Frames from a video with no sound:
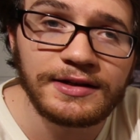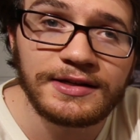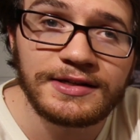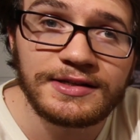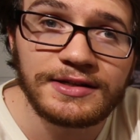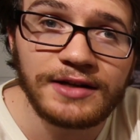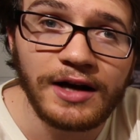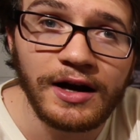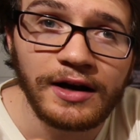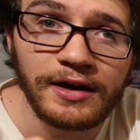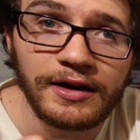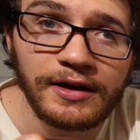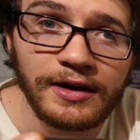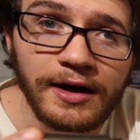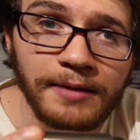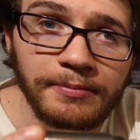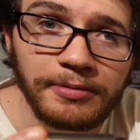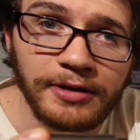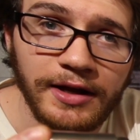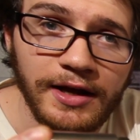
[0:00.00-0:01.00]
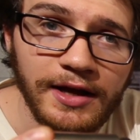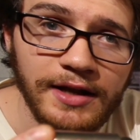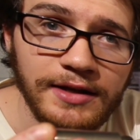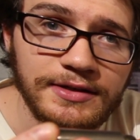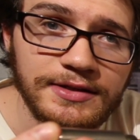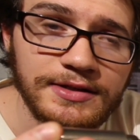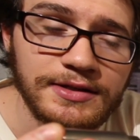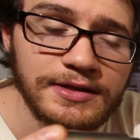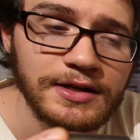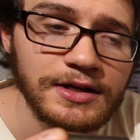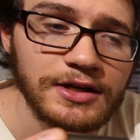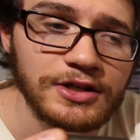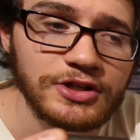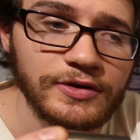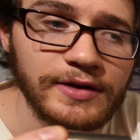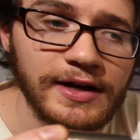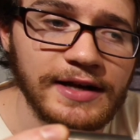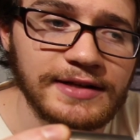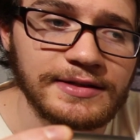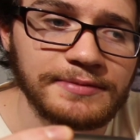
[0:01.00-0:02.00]
this socket up against.
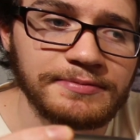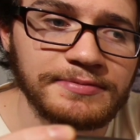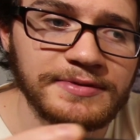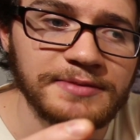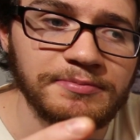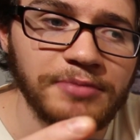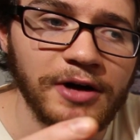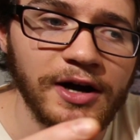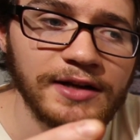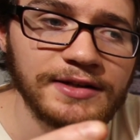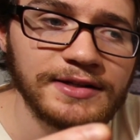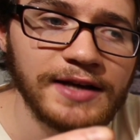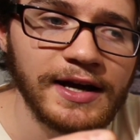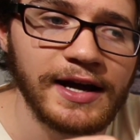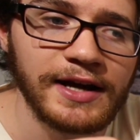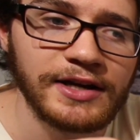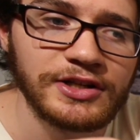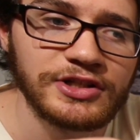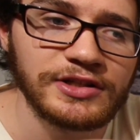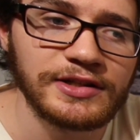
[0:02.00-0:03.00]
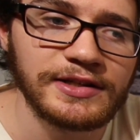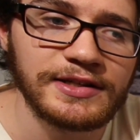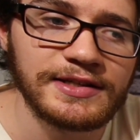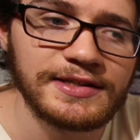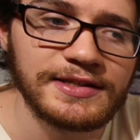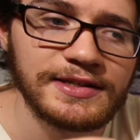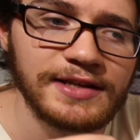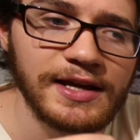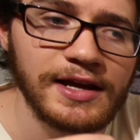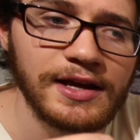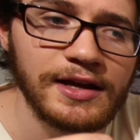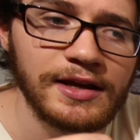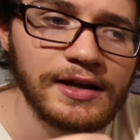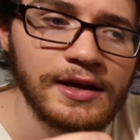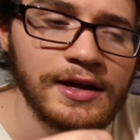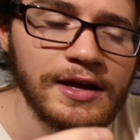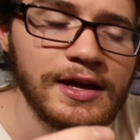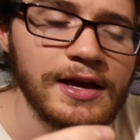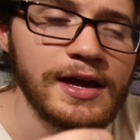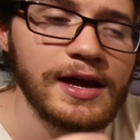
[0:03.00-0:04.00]
So it has a spot to actually sit.
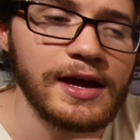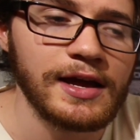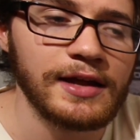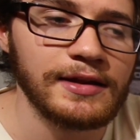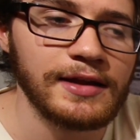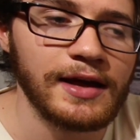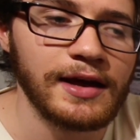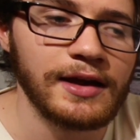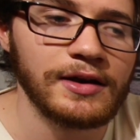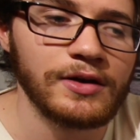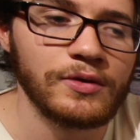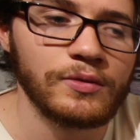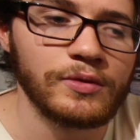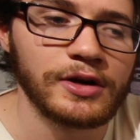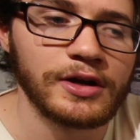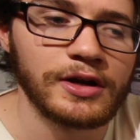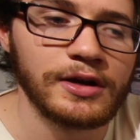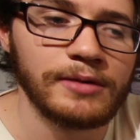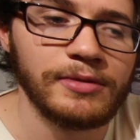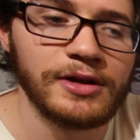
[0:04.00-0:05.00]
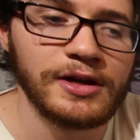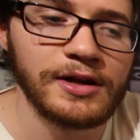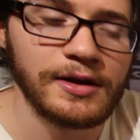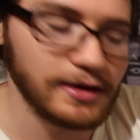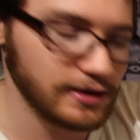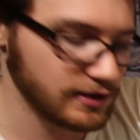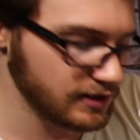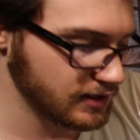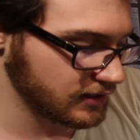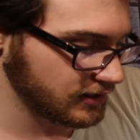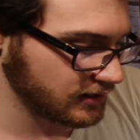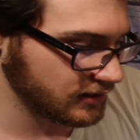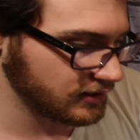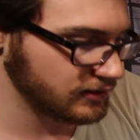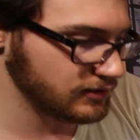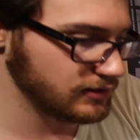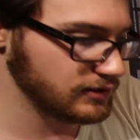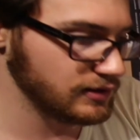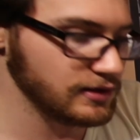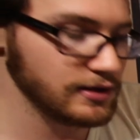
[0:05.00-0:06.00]
And then we're gonna be
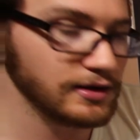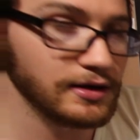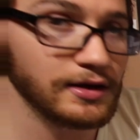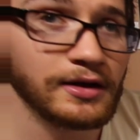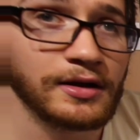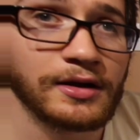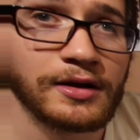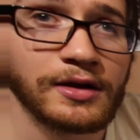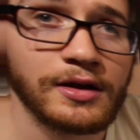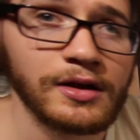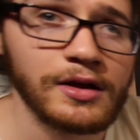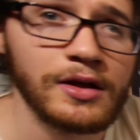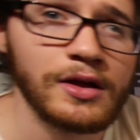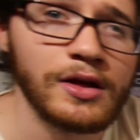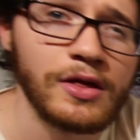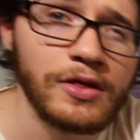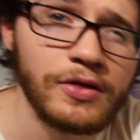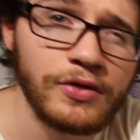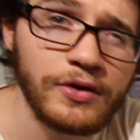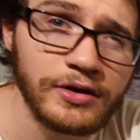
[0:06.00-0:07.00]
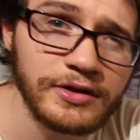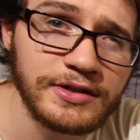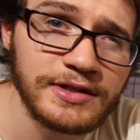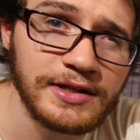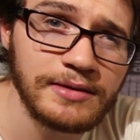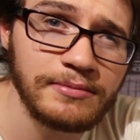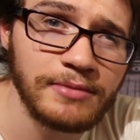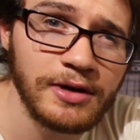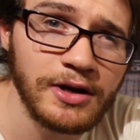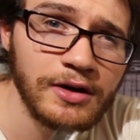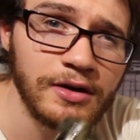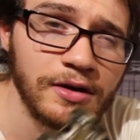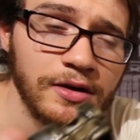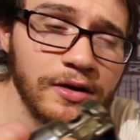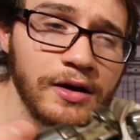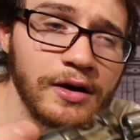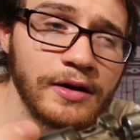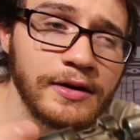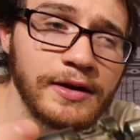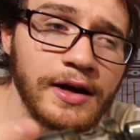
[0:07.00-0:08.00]
getting the 13 mil
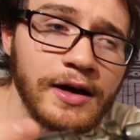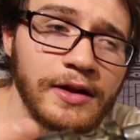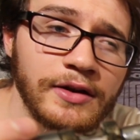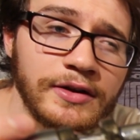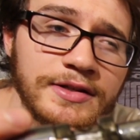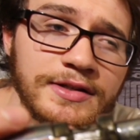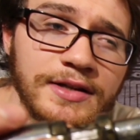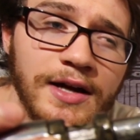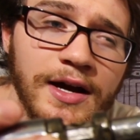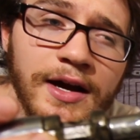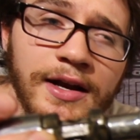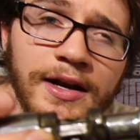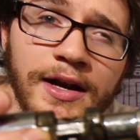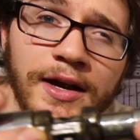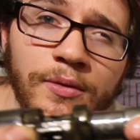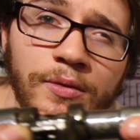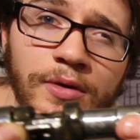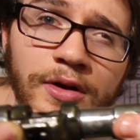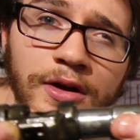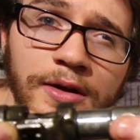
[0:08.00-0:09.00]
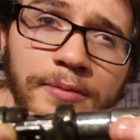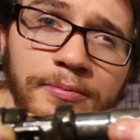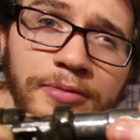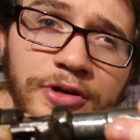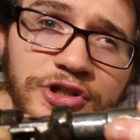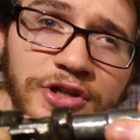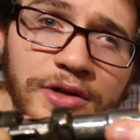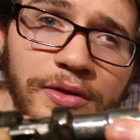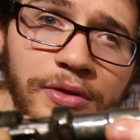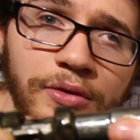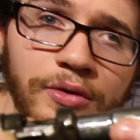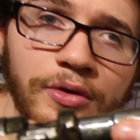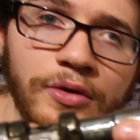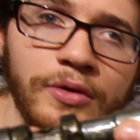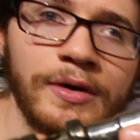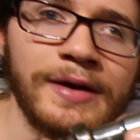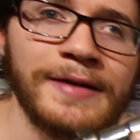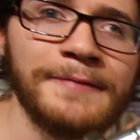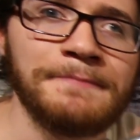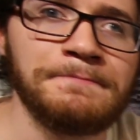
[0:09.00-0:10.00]
on the other side, and we're gonna push it through.